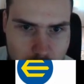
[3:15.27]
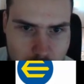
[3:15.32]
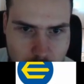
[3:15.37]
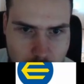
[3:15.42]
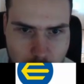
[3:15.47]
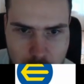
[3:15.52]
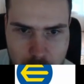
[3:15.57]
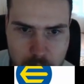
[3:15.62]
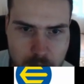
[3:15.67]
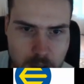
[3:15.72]

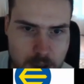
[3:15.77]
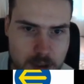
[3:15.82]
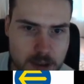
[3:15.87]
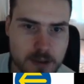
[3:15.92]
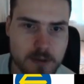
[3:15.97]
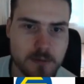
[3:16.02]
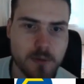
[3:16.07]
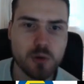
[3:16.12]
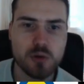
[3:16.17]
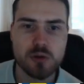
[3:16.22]
I think that's
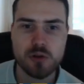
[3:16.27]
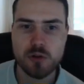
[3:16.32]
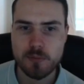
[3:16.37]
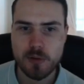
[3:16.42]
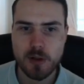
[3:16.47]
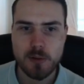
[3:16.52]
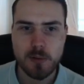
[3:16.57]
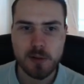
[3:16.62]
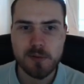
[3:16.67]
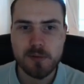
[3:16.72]
also
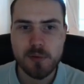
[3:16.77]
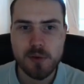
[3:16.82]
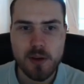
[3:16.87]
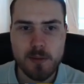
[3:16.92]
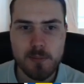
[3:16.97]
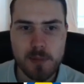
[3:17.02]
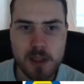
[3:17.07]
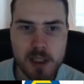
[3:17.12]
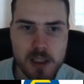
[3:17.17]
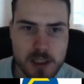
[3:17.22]
probably for
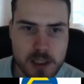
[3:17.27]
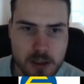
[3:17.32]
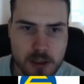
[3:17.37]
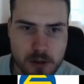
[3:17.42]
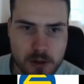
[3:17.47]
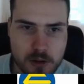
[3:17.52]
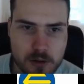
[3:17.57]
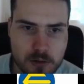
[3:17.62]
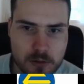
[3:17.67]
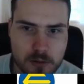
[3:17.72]
them
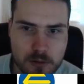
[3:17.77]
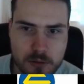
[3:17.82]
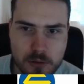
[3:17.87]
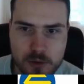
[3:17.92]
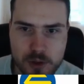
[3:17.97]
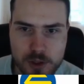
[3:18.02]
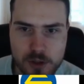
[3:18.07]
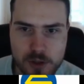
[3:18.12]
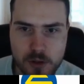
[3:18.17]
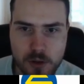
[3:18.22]
easier to
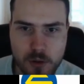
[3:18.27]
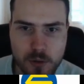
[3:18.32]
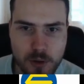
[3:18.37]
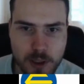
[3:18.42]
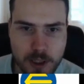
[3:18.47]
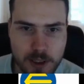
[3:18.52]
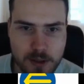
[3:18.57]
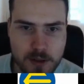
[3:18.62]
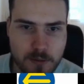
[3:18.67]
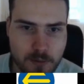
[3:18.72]
just go
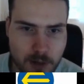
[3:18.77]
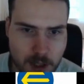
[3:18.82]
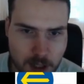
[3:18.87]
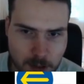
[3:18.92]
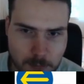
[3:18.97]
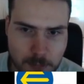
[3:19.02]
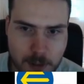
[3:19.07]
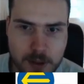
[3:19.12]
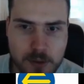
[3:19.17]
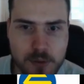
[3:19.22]
like divide
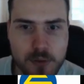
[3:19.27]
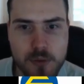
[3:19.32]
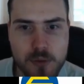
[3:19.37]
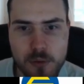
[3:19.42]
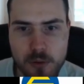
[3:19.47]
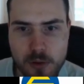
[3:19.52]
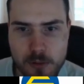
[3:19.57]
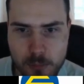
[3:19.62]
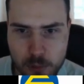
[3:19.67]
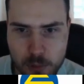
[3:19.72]
it by 2
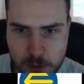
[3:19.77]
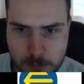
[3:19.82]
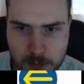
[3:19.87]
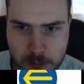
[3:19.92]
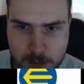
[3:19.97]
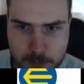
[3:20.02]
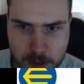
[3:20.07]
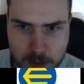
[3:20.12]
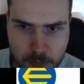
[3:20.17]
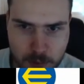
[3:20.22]
or multiply
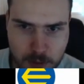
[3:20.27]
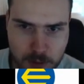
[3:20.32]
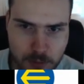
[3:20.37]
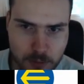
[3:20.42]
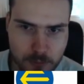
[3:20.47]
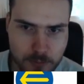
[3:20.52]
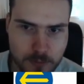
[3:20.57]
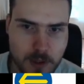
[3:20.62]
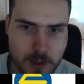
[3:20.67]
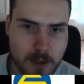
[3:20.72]
it by
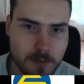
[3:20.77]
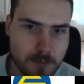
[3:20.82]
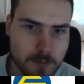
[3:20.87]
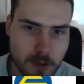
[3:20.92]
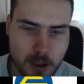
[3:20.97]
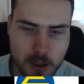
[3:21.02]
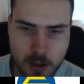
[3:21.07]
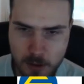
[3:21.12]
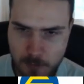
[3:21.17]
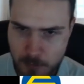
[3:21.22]
125,
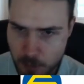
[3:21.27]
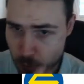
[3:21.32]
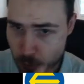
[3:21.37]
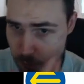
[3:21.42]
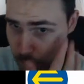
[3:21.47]
both